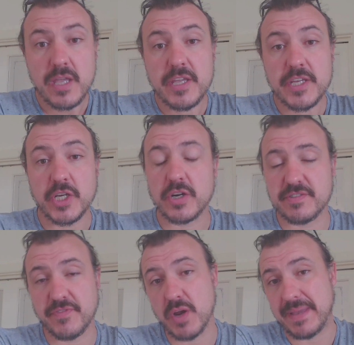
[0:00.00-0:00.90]
Your
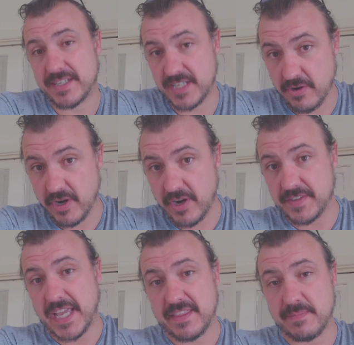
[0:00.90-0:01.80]
nitrifying bacteria and
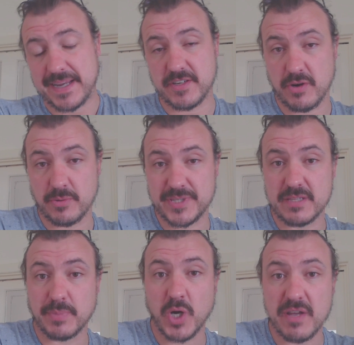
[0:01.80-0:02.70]
the other bacteria within
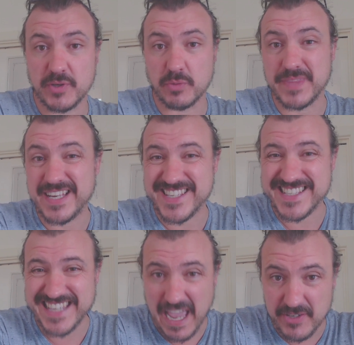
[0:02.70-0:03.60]
the biofilm then
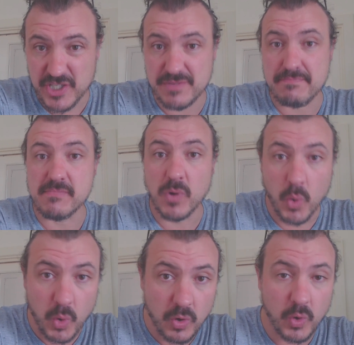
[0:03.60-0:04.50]
scavenge
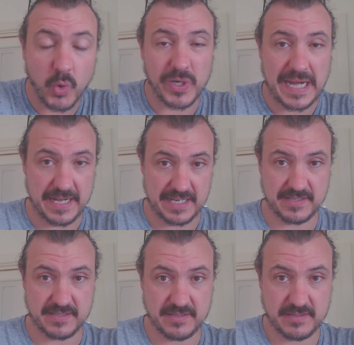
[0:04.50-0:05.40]
more
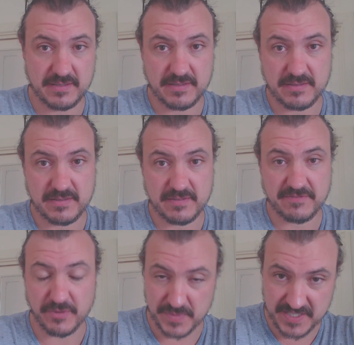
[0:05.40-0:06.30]
organics
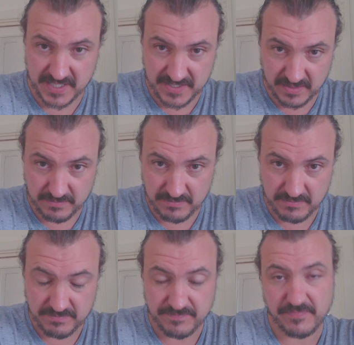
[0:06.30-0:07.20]
from the
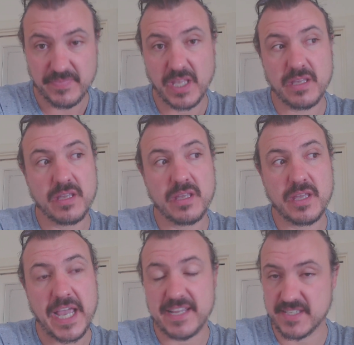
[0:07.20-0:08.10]
system
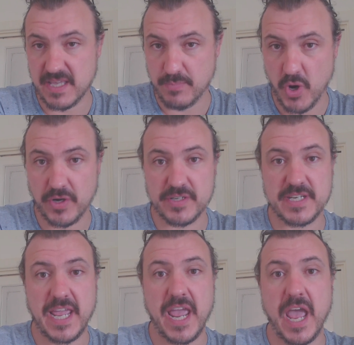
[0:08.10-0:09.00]
as they're broken
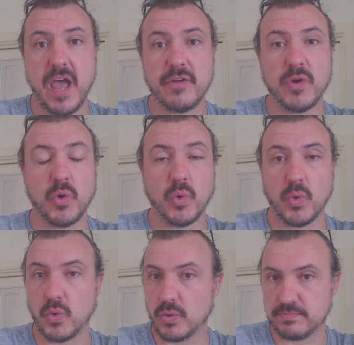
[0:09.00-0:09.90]
down
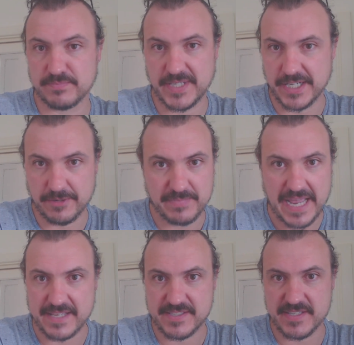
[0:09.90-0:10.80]
or,
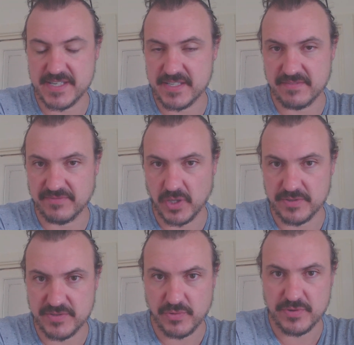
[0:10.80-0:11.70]
as the system
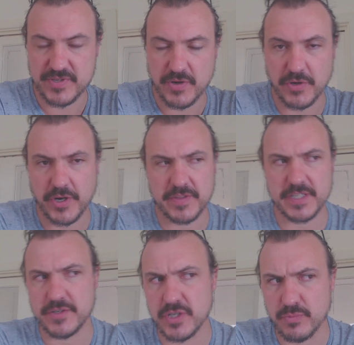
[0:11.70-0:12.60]
flows through. So not only
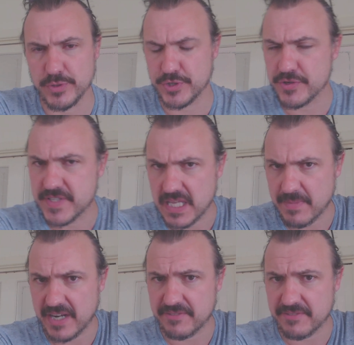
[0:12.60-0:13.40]
do you reduce the amount of